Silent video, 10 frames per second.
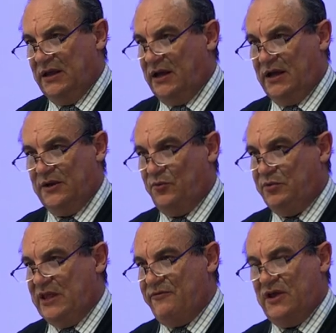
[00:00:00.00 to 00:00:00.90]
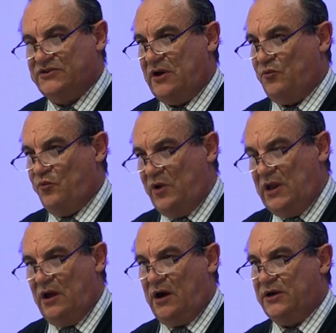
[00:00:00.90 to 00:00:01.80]
uh, giving us a
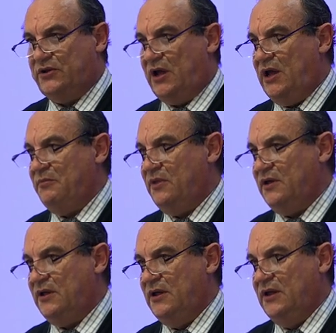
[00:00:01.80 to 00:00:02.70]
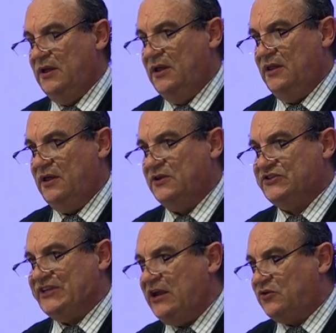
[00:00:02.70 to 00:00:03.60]
really hard time. The, the
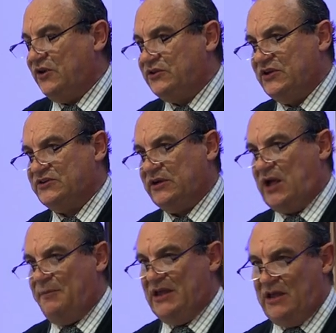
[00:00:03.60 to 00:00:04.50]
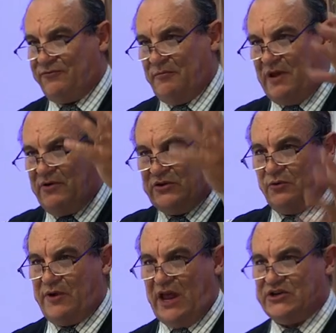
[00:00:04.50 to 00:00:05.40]
syncretists are coming in from every
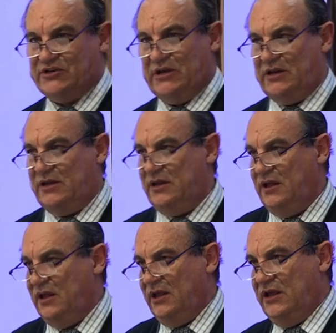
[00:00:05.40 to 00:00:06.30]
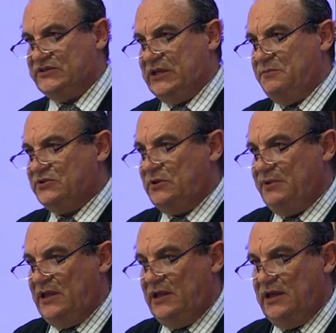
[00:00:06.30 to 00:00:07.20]
direction. It seems to
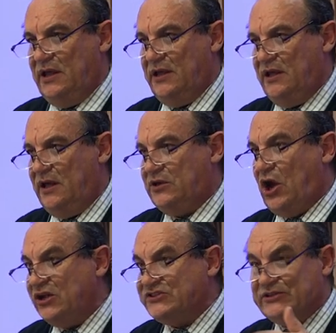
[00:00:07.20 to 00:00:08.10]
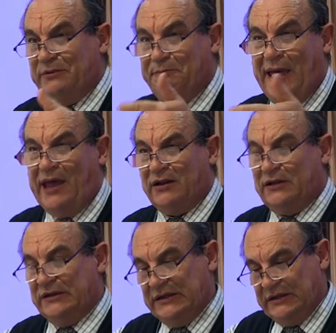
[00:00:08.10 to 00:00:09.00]
be a, a constant battle.
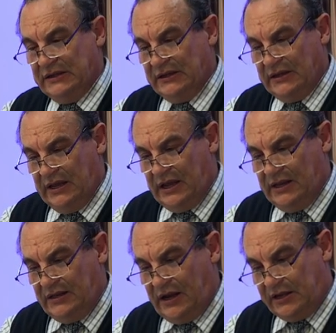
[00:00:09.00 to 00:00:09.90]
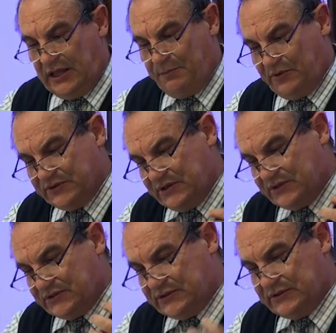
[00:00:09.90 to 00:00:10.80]
And Archippus
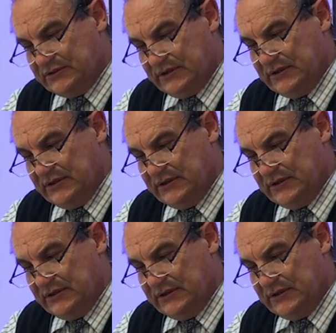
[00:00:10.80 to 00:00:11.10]
is